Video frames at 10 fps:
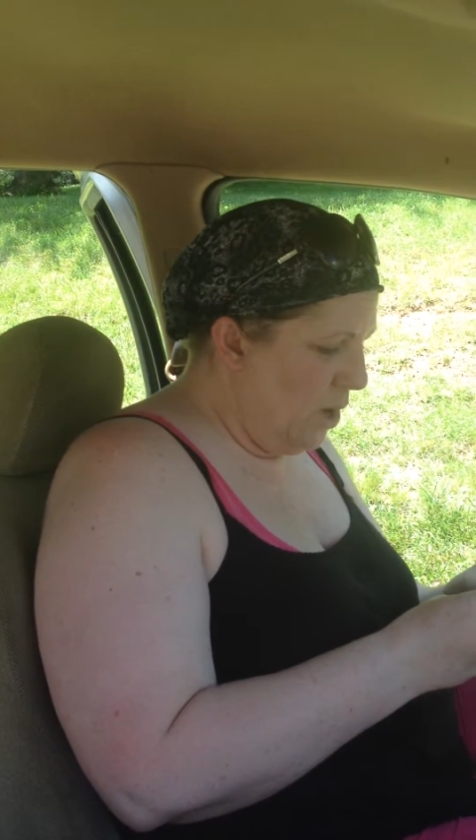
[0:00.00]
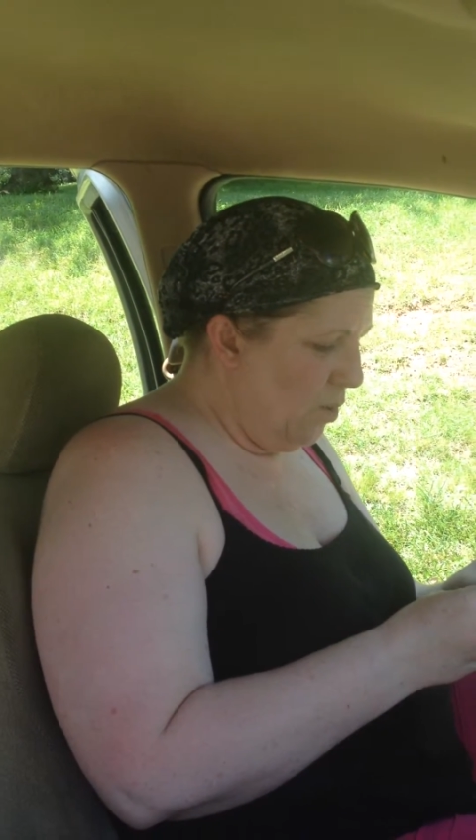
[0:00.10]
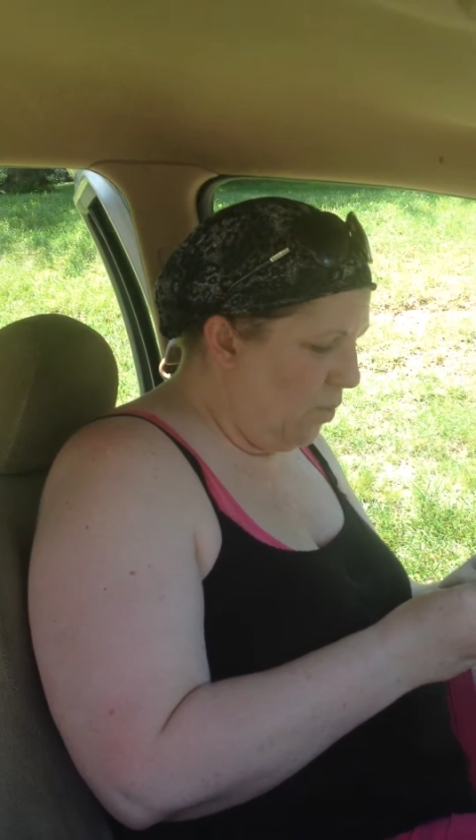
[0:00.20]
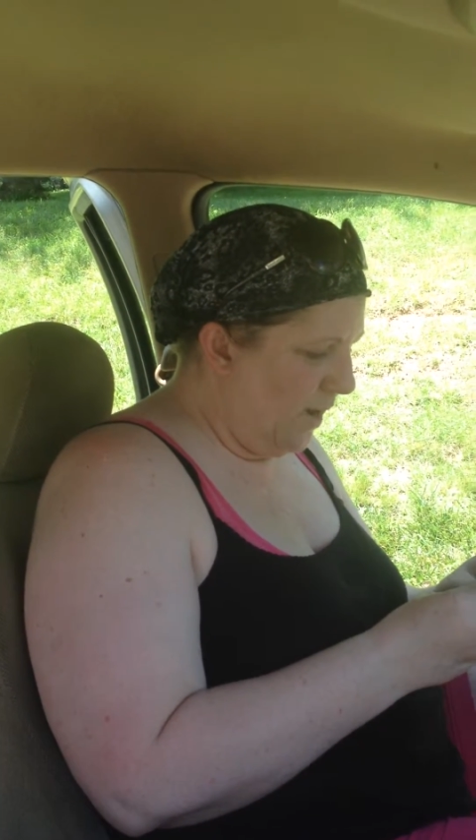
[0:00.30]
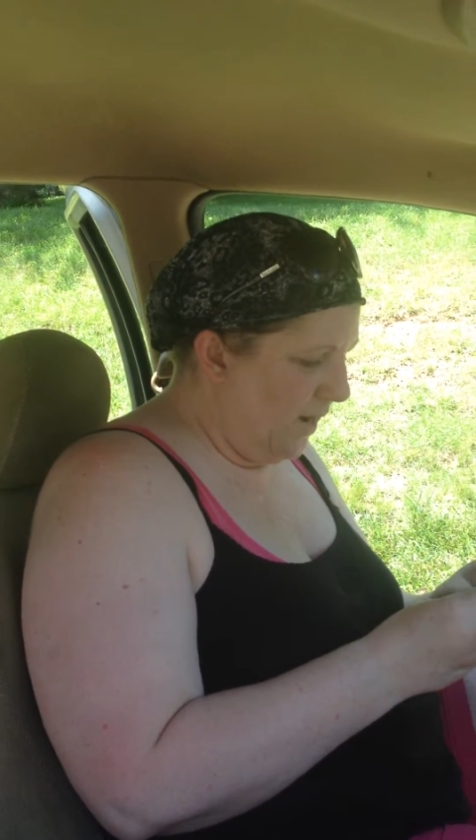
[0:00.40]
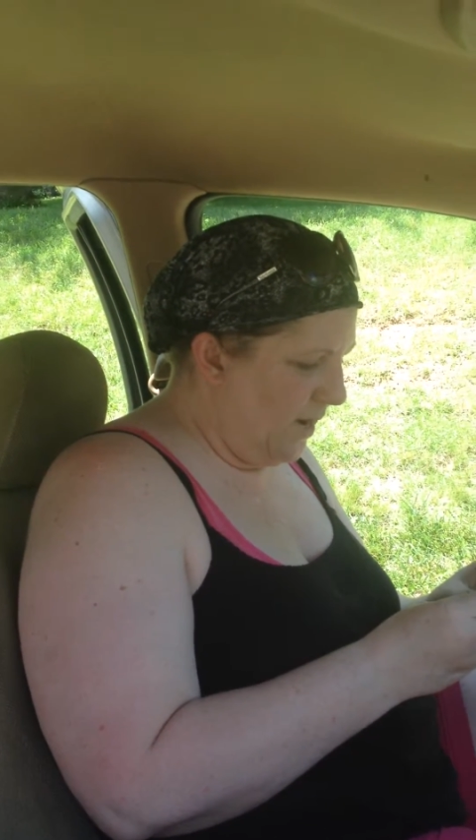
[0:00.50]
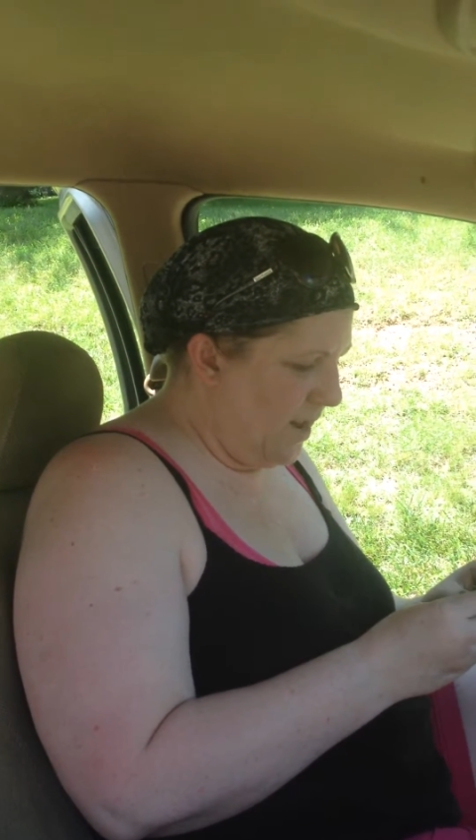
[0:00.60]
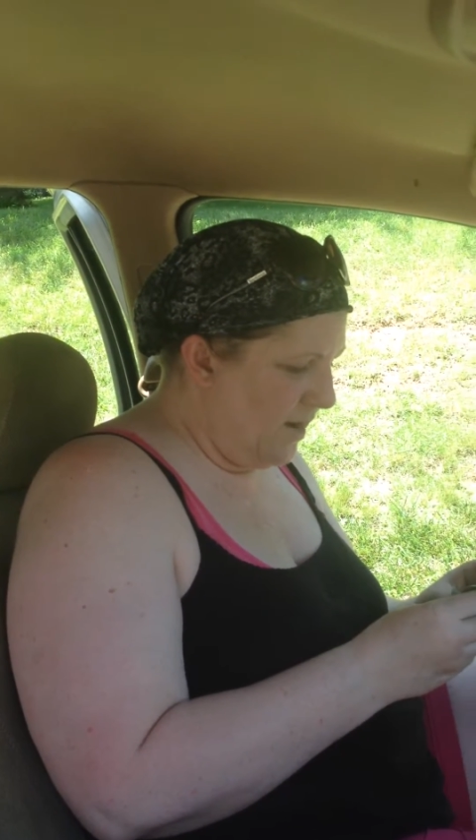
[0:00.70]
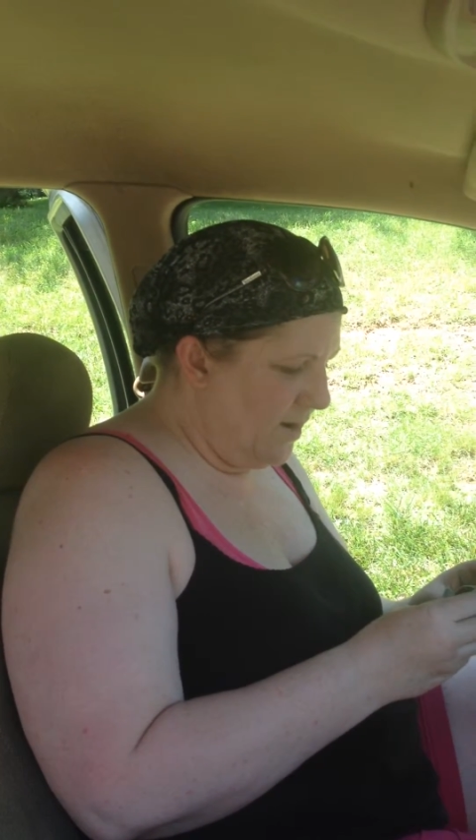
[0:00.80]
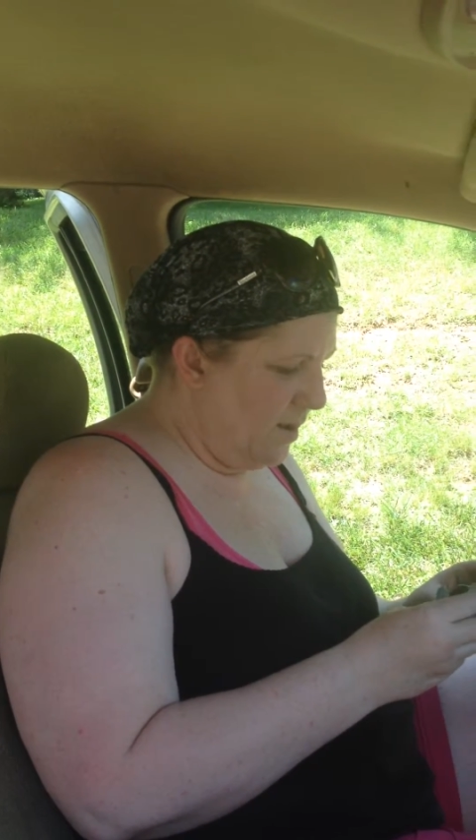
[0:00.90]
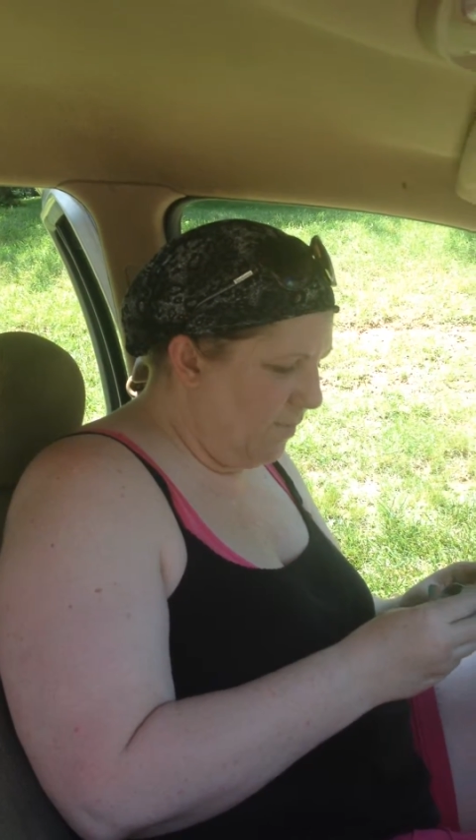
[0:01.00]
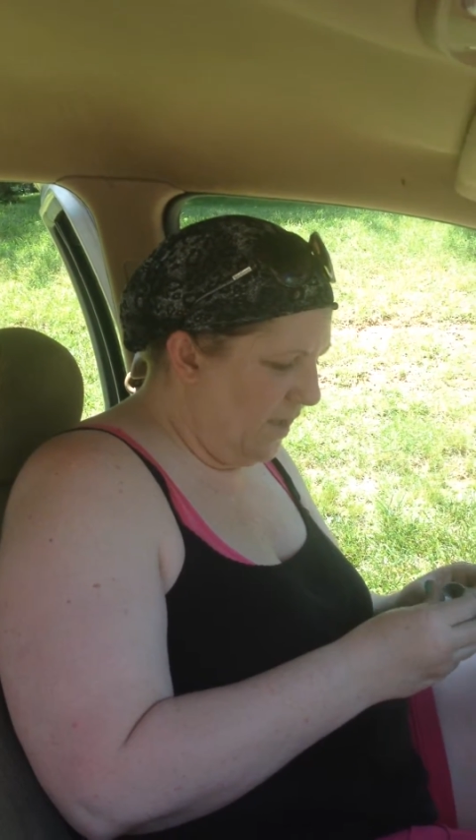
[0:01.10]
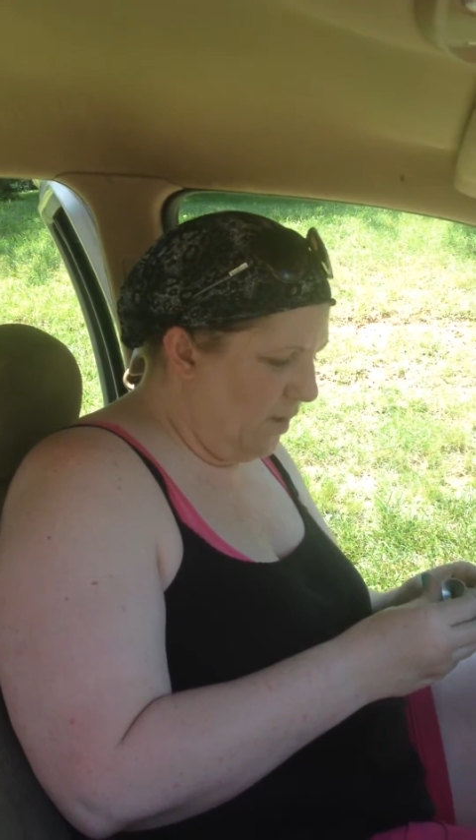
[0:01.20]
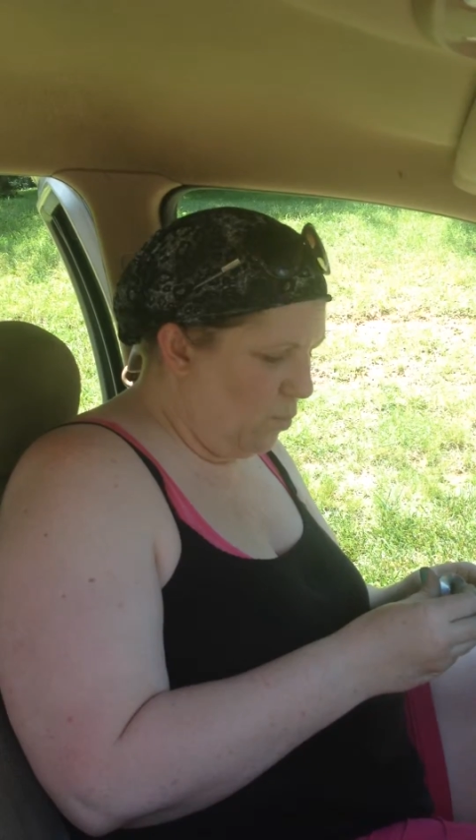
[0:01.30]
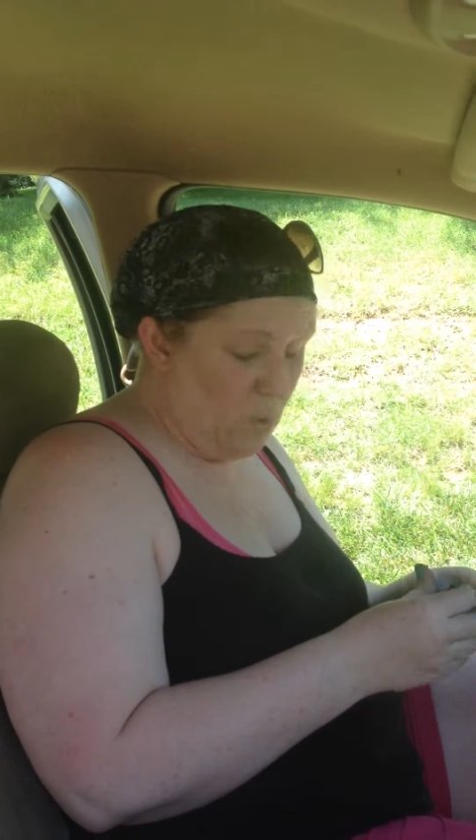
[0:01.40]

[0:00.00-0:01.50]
What it ended up being